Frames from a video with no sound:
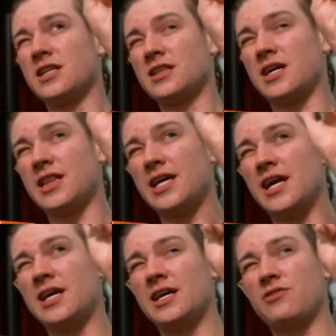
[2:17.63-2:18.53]

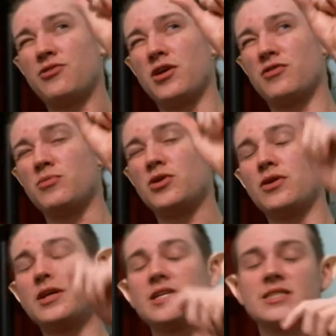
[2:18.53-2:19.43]
clean and free of
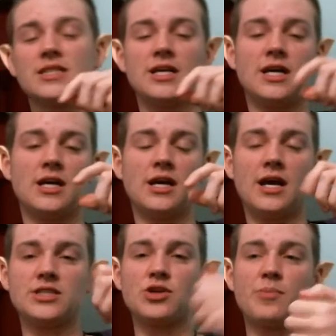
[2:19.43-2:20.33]
impurities.
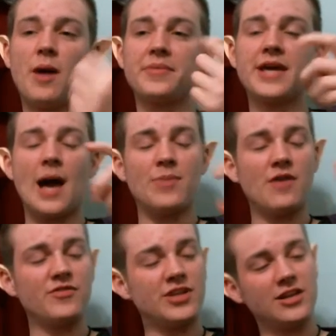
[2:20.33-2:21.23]
And so I popped the cap off
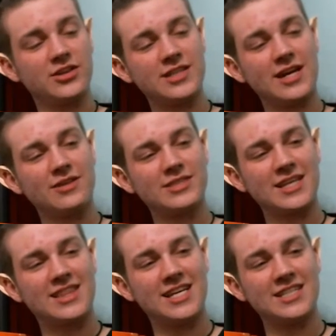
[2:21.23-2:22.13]
of it, and I looked at it, and I was like,
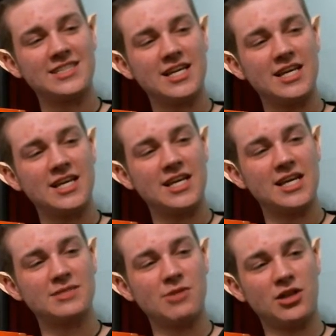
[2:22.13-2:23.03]
this
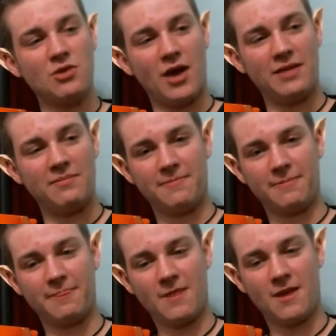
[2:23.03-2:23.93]
is milky white.
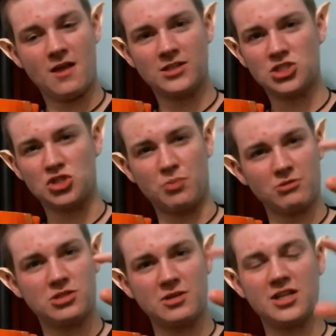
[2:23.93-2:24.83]
It's
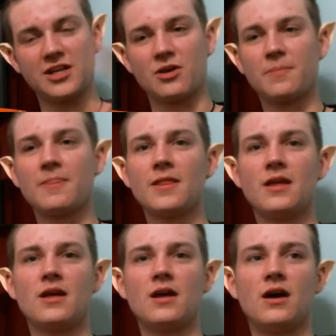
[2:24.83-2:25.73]
supposed to be clear.
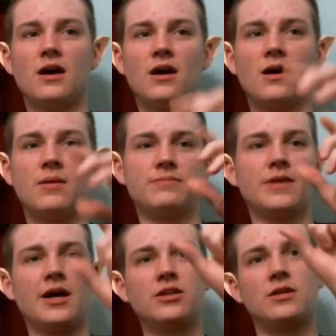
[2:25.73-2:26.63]
I
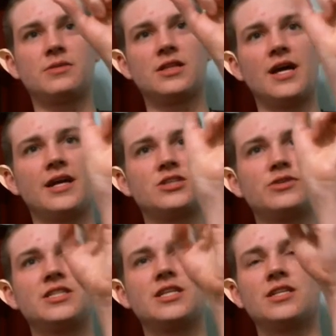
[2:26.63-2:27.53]
held it up to the light, I
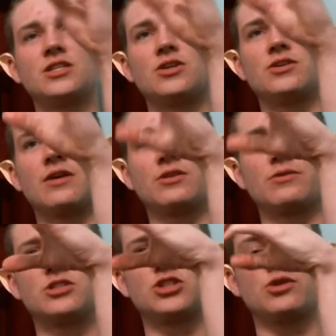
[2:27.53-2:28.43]
twisted it, and it turned out there were
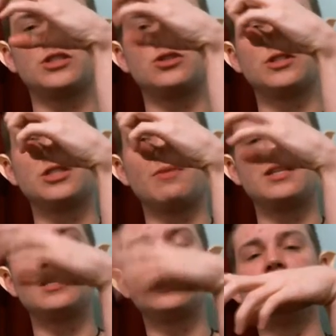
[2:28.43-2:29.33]
just crystals
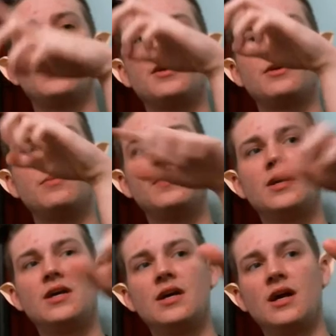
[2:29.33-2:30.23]
cemented in the bottom,
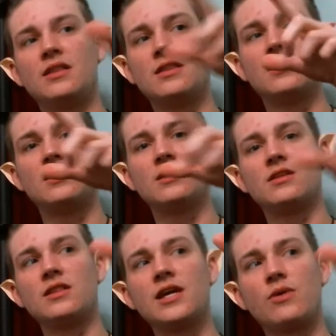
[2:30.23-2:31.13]
and that the
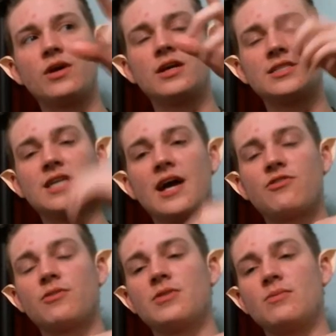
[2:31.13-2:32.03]
liquid, aside
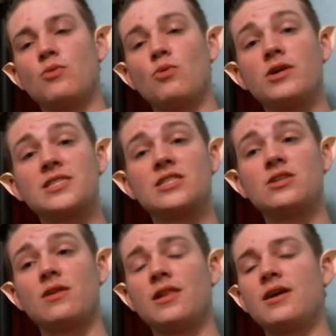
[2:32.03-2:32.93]
from them, was still
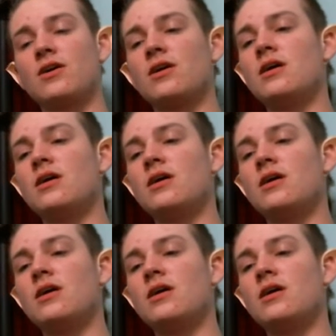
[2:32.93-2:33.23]
clear.